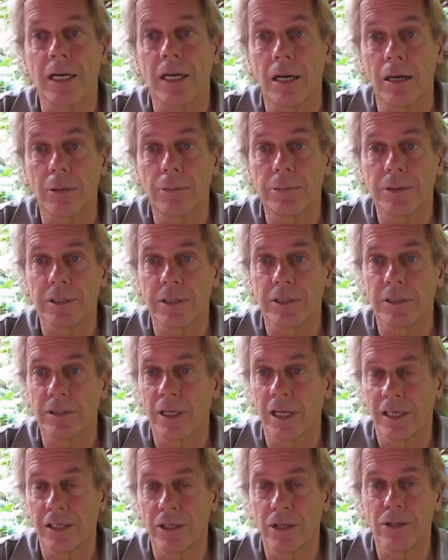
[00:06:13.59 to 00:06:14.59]
comes
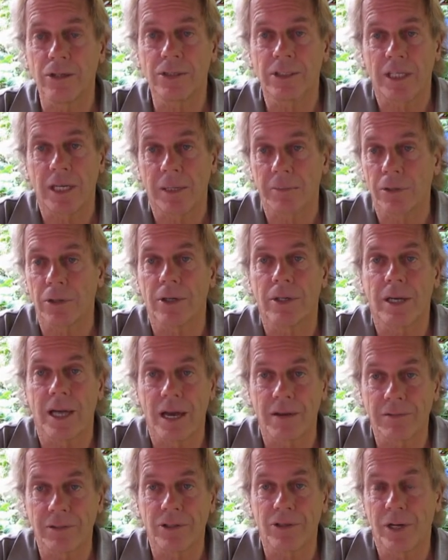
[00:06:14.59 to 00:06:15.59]
and knows that I'm going to
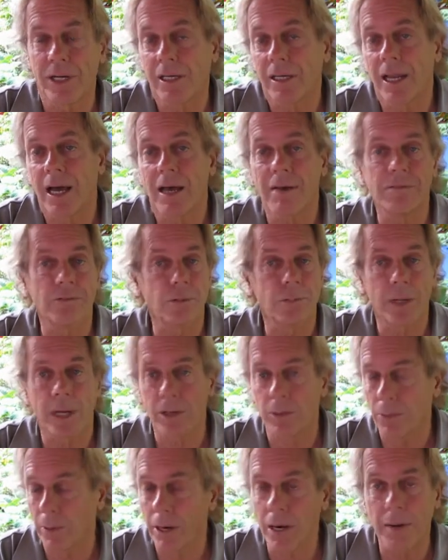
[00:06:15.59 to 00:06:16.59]
have a great life no
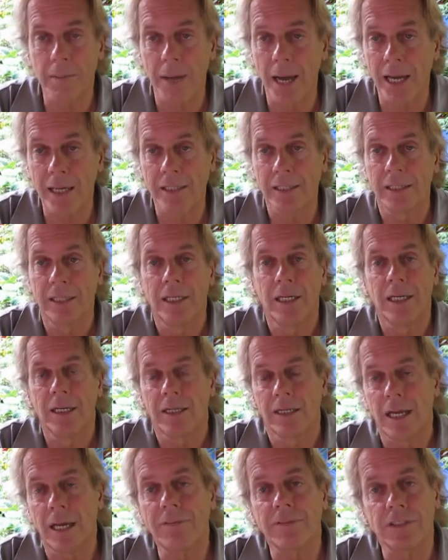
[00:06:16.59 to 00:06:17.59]
matter where I'm at.
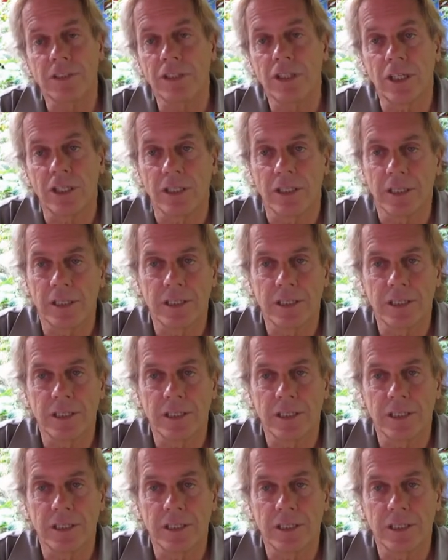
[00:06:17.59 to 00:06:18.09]
Life is good.